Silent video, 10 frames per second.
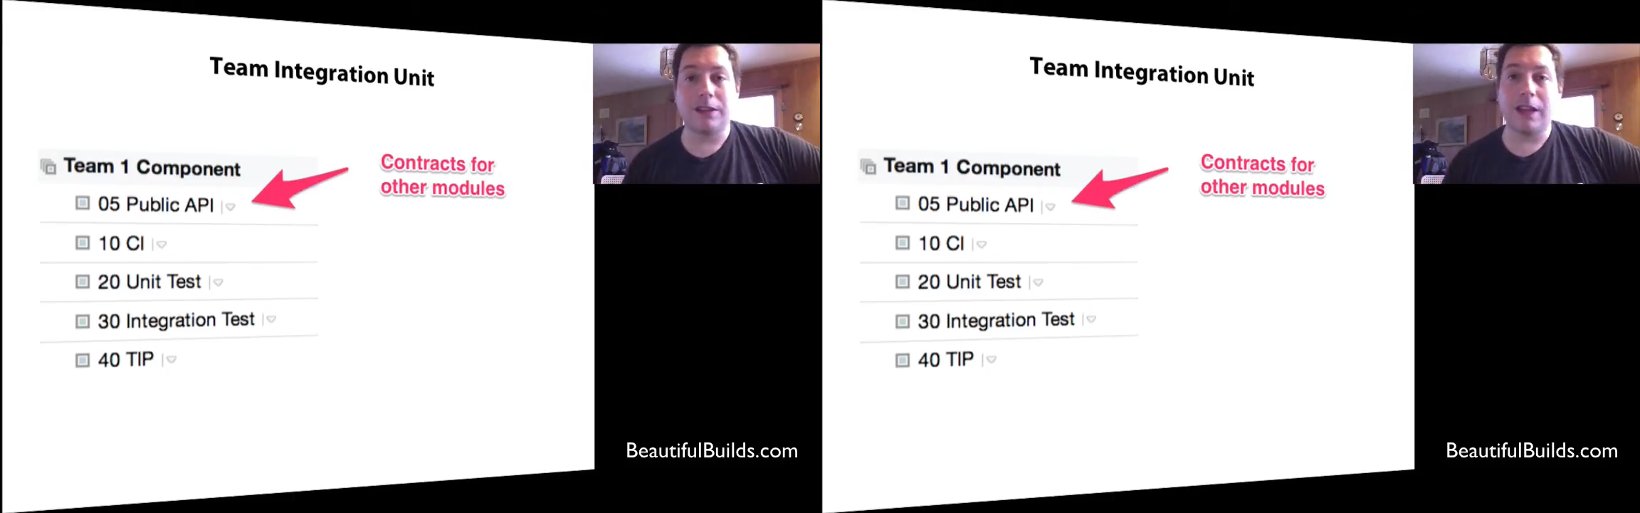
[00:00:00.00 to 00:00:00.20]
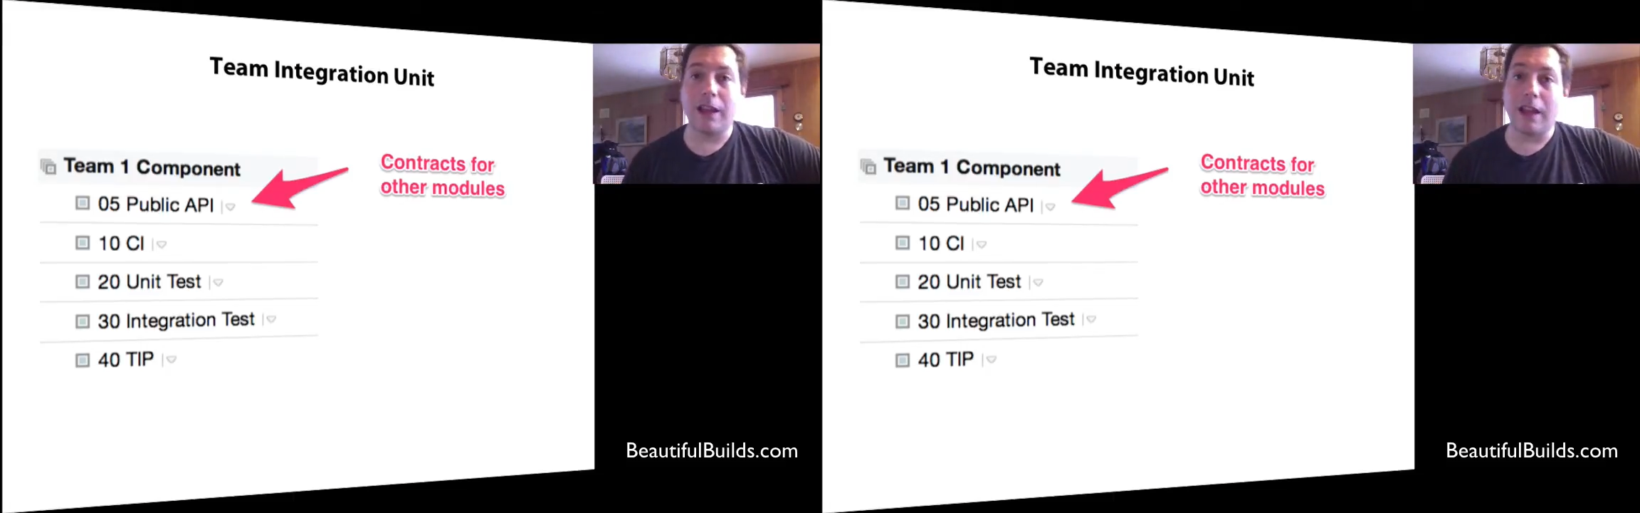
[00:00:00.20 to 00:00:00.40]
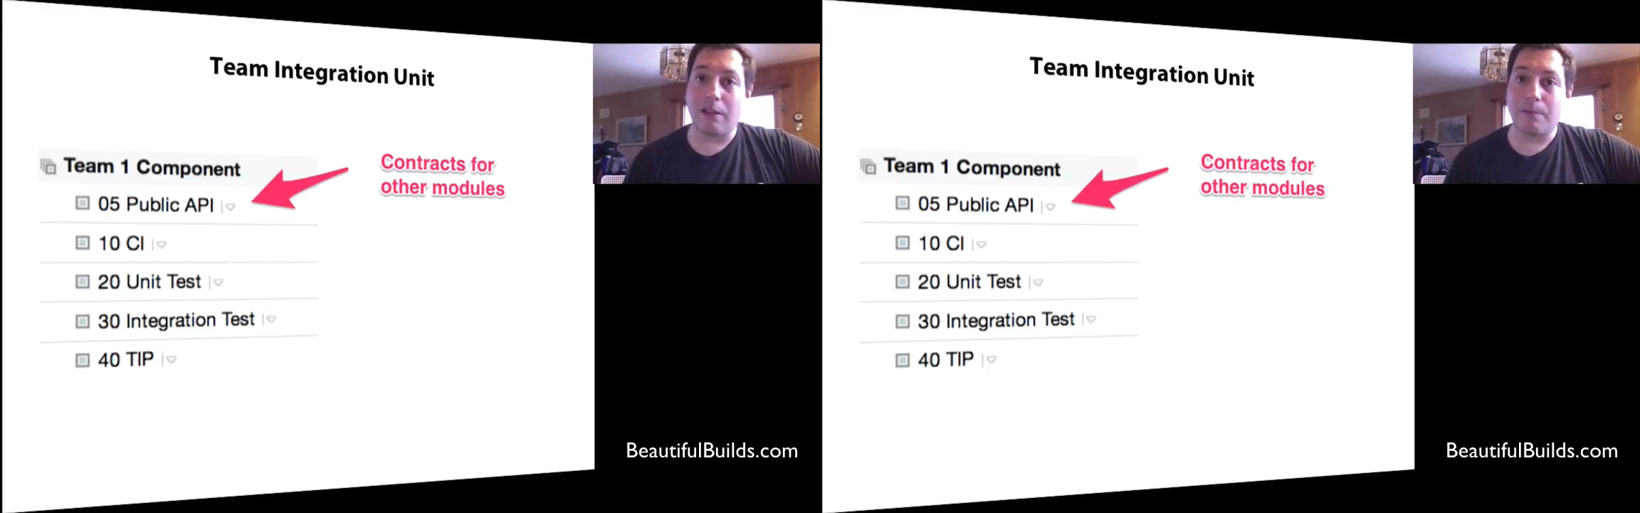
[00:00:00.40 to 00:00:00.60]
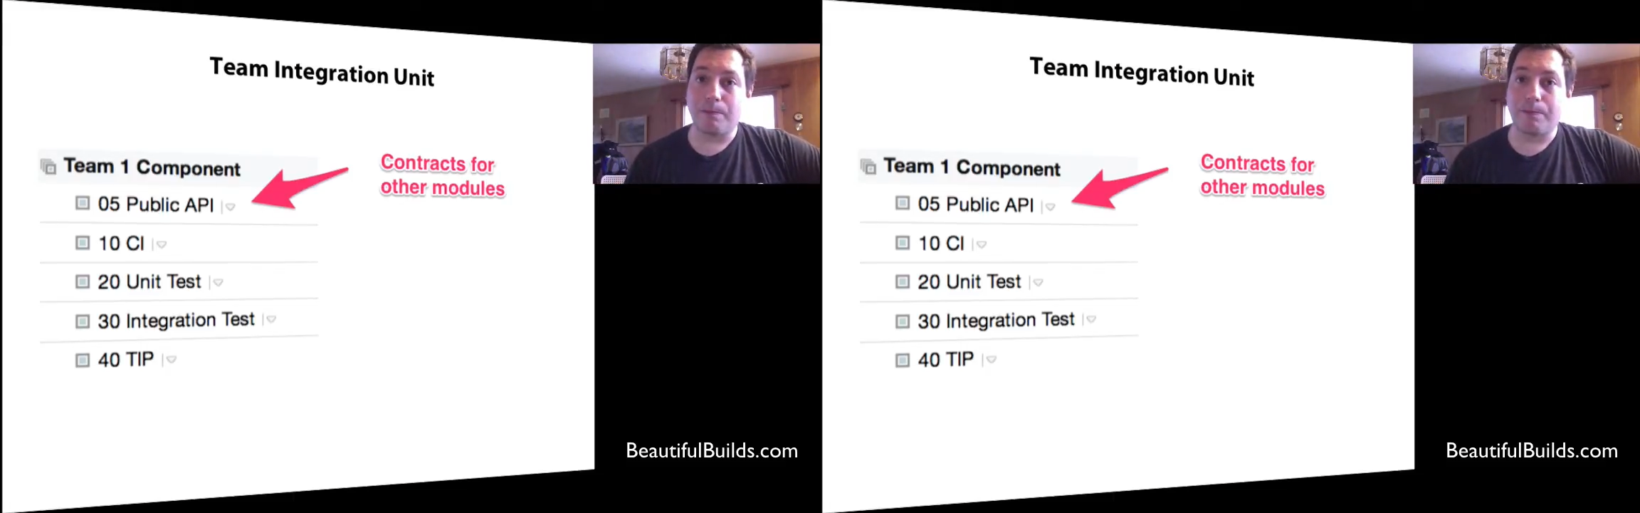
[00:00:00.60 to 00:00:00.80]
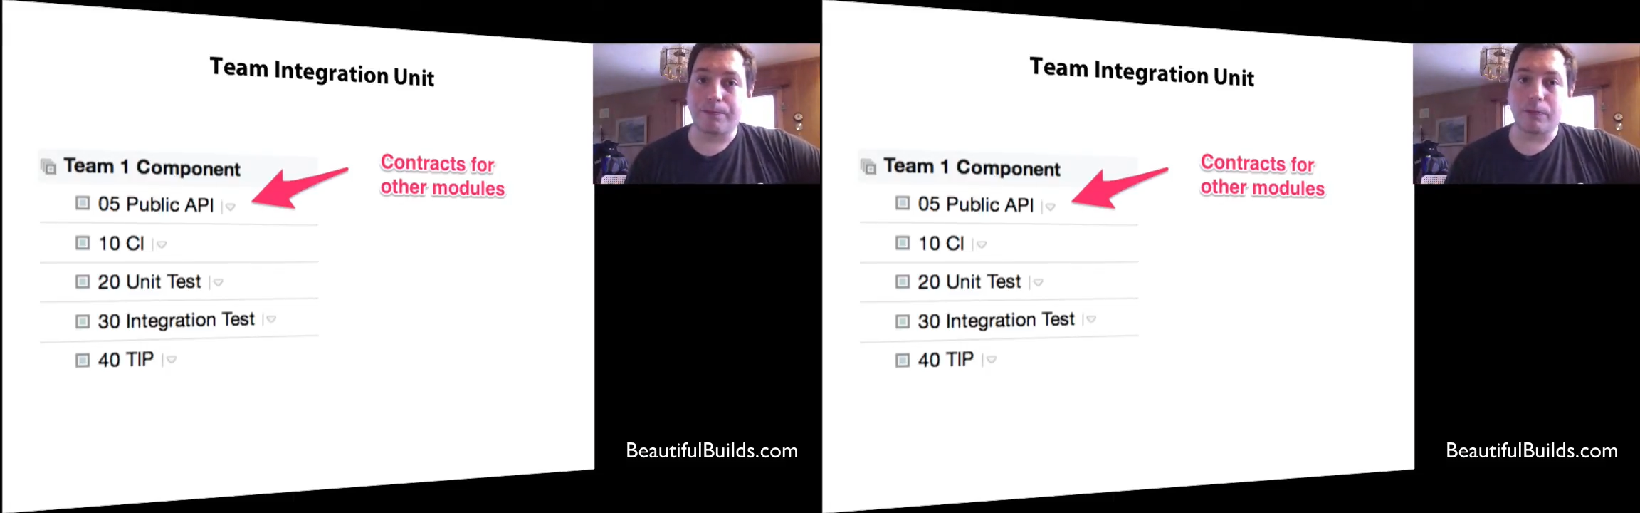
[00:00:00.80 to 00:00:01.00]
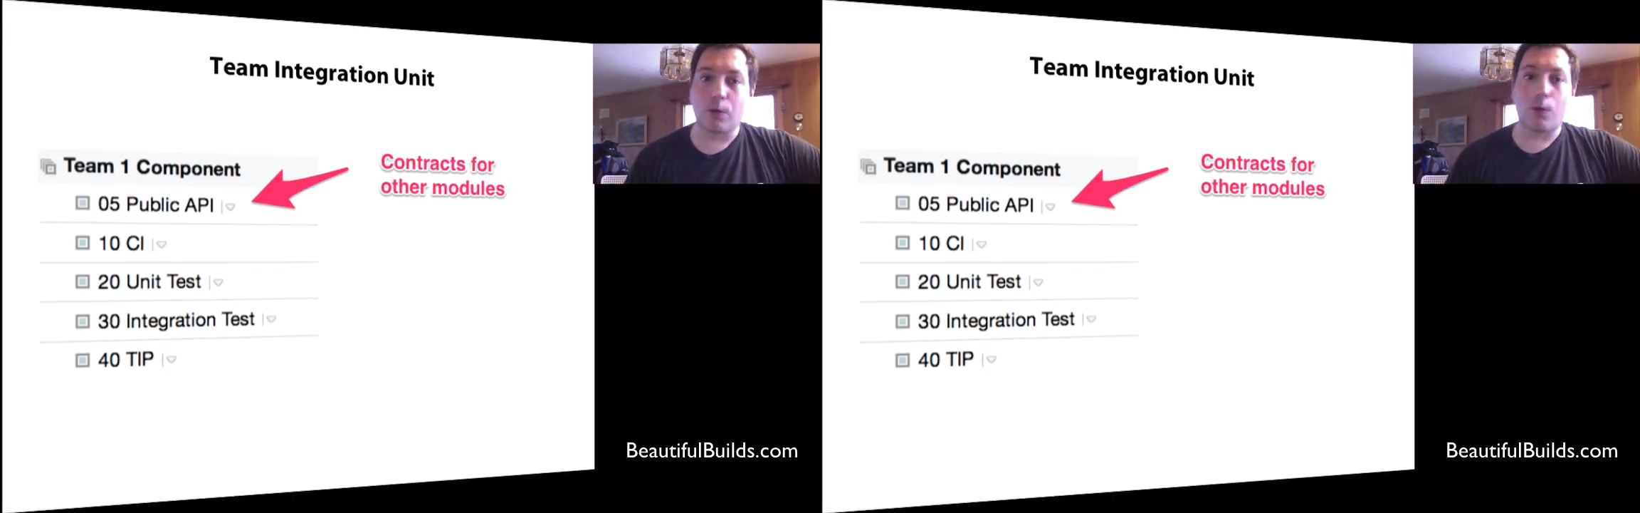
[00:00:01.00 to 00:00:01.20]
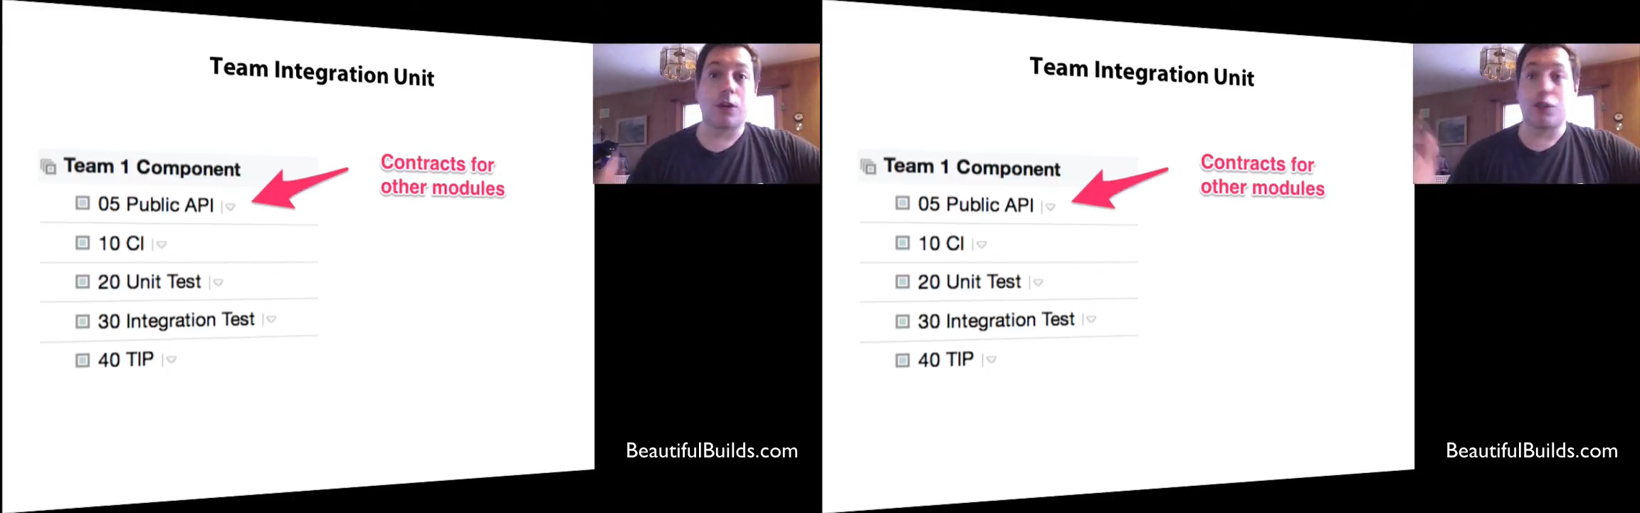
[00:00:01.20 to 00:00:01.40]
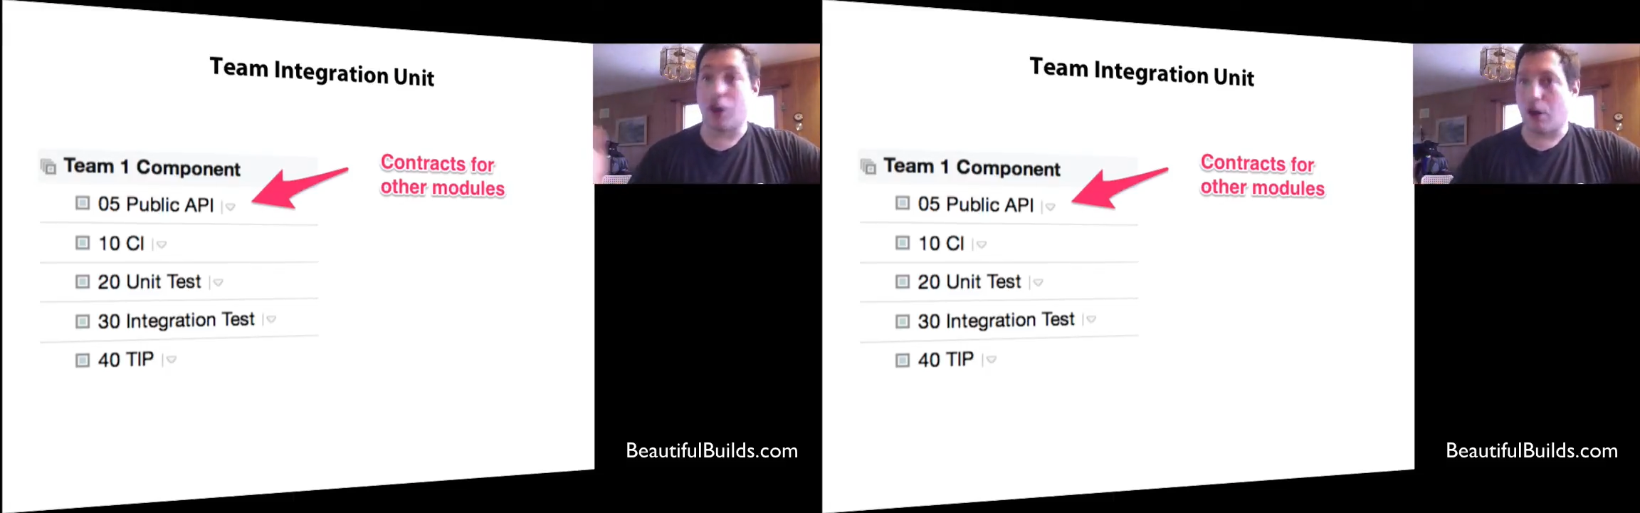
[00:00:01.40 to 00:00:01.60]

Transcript: DLL or jar